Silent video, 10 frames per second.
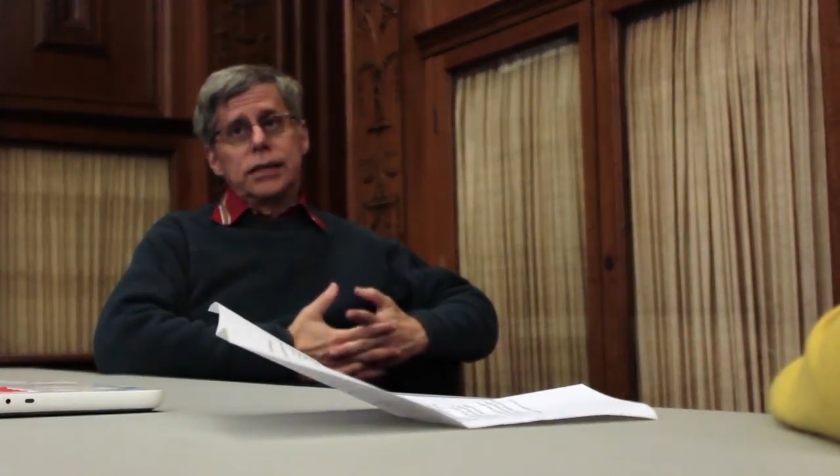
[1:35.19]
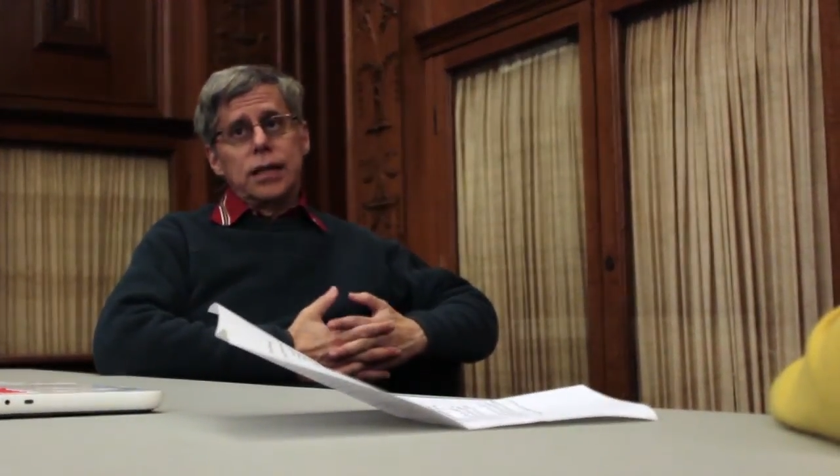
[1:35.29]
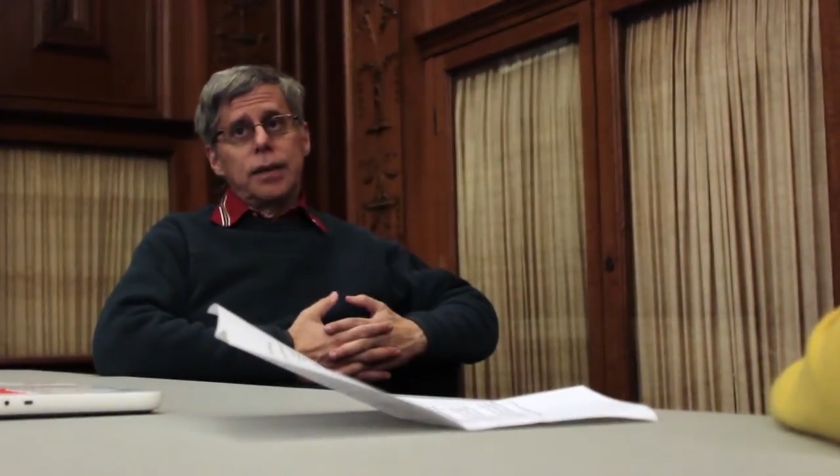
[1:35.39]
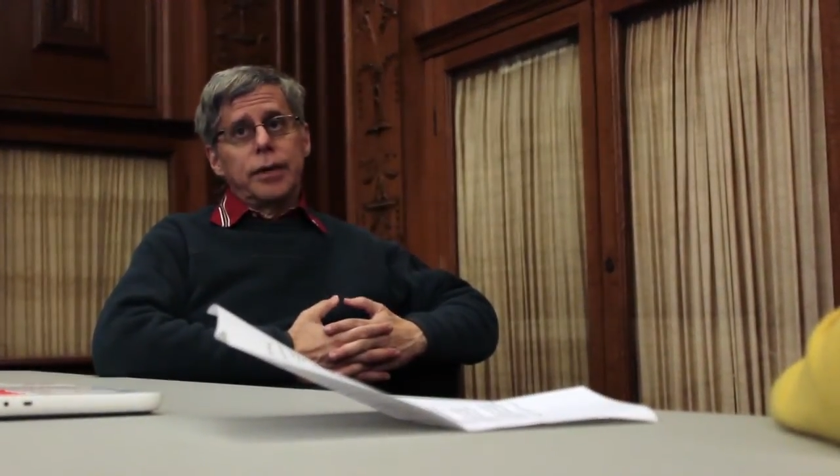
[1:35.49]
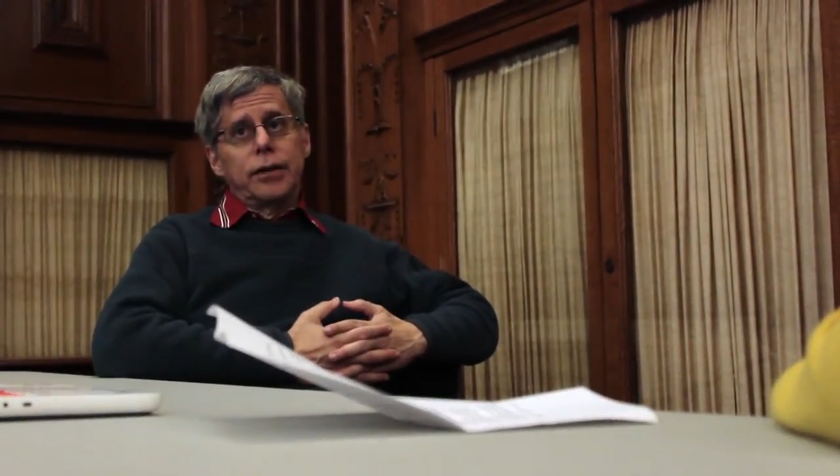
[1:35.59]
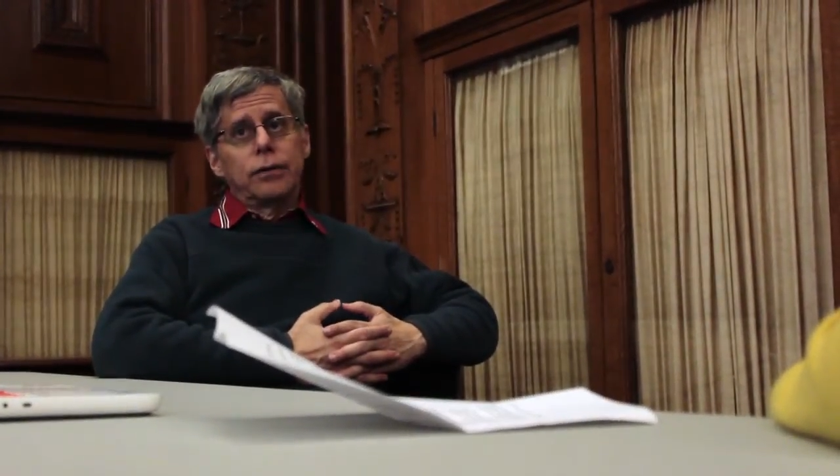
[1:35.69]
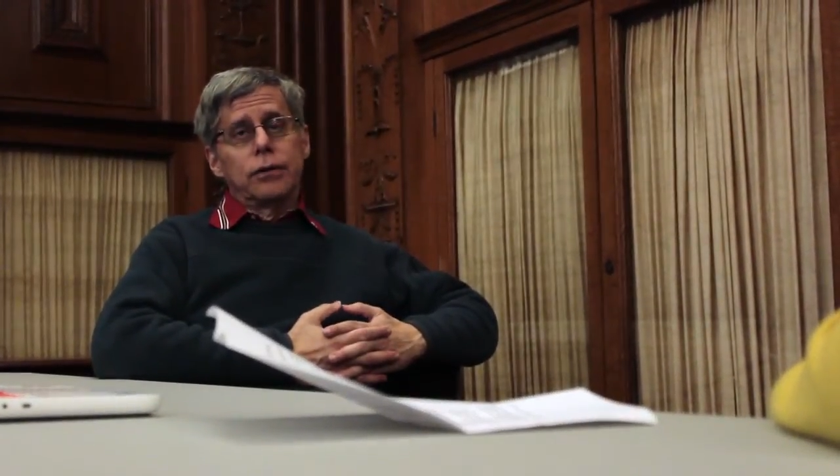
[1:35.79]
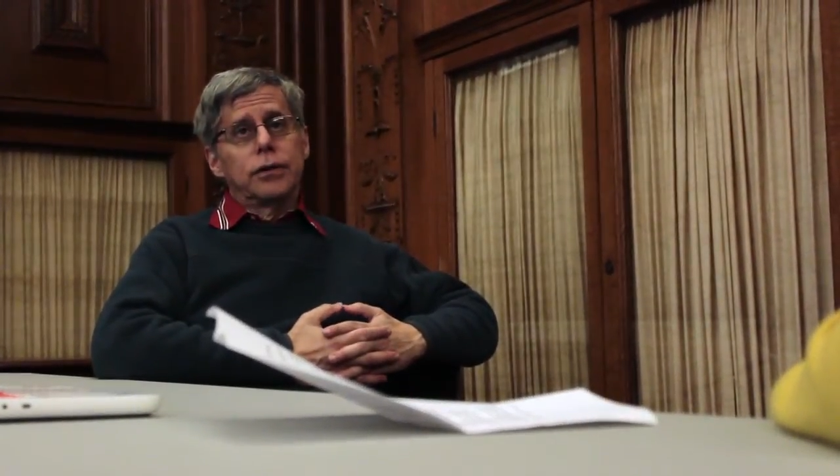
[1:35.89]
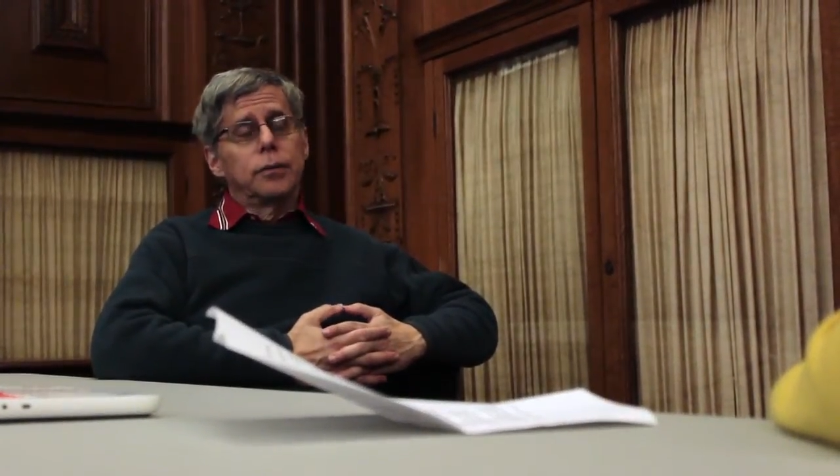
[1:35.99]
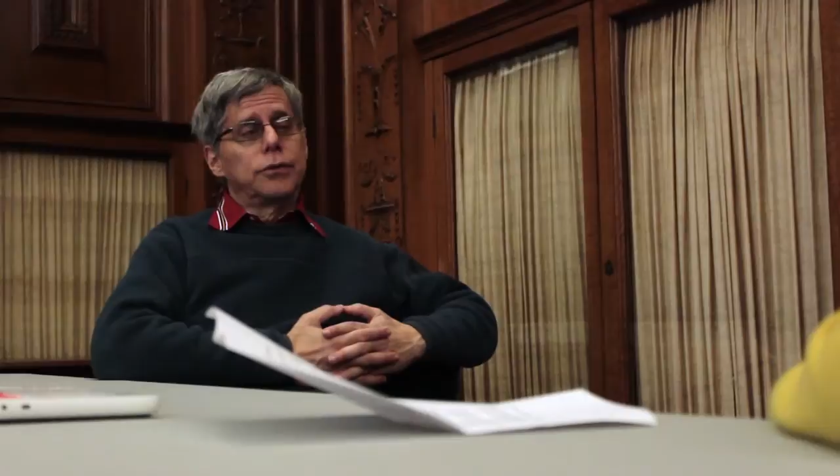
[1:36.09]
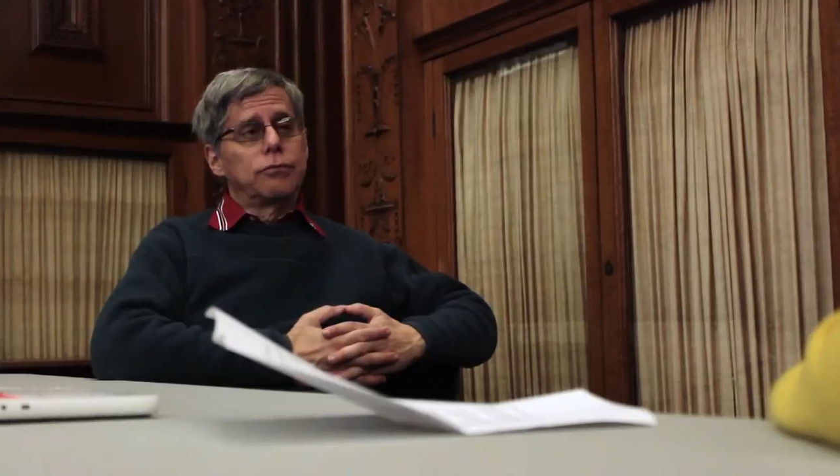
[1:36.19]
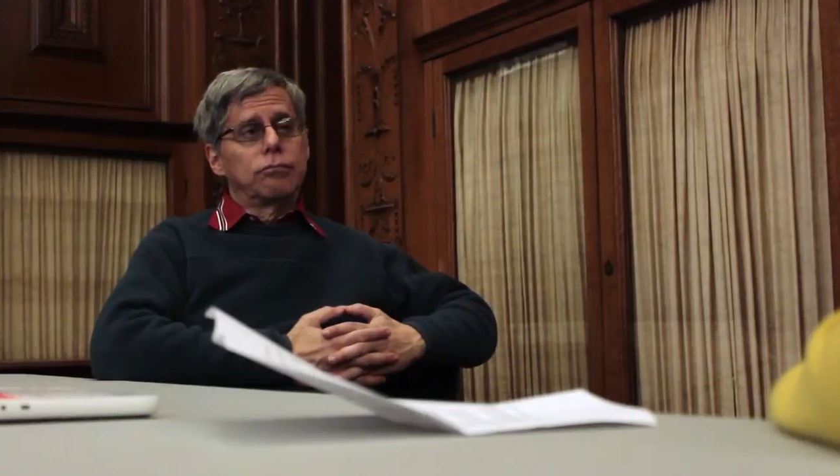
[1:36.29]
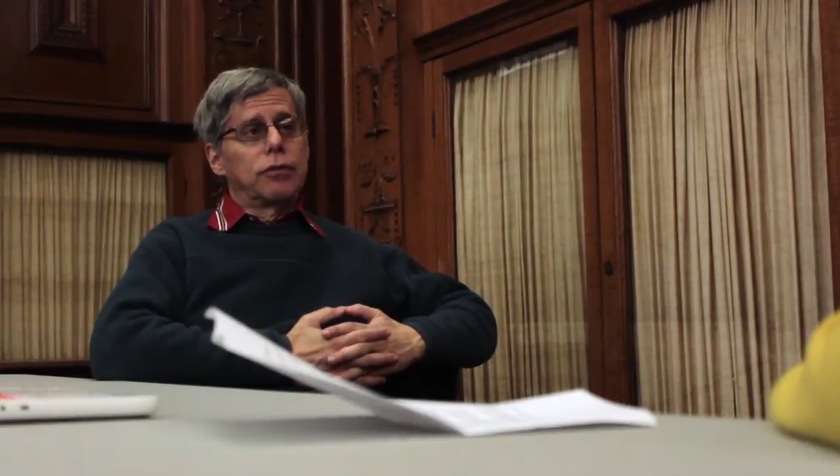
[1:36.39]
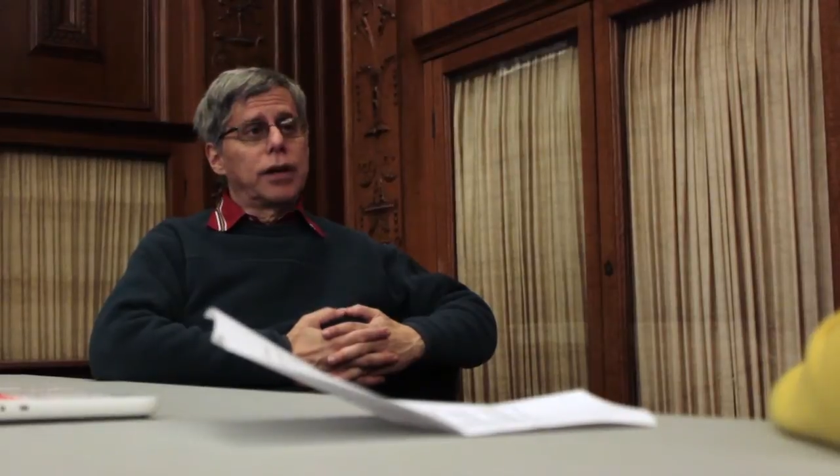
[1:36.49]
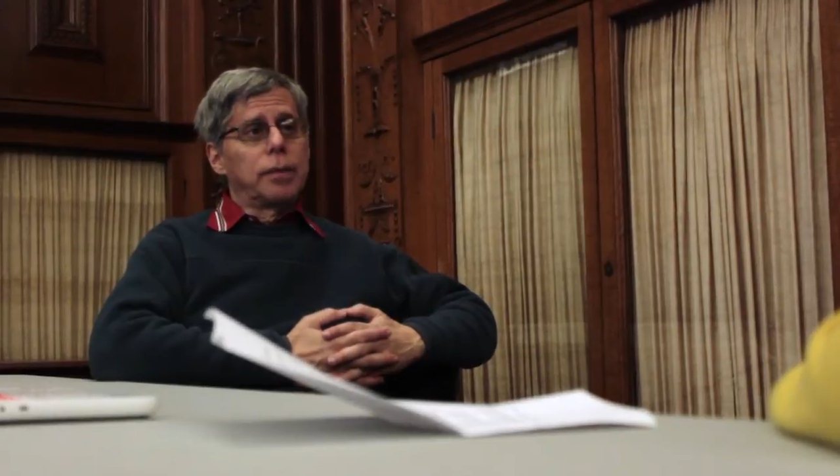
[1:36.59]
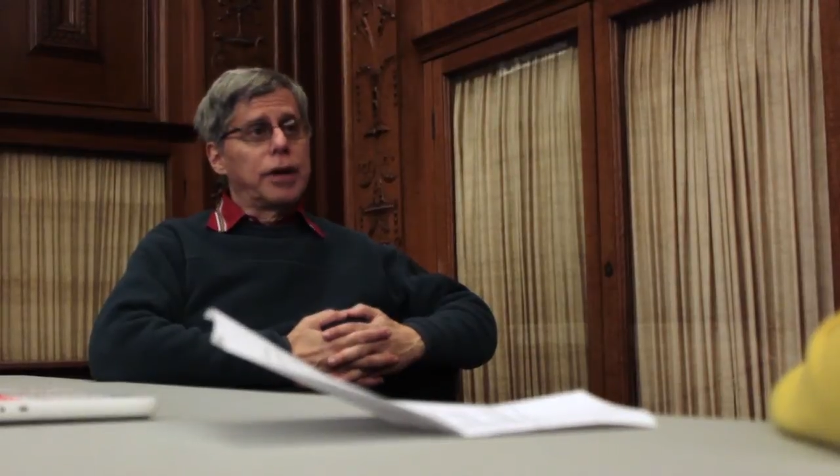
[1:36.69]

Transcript: time I heard, it was running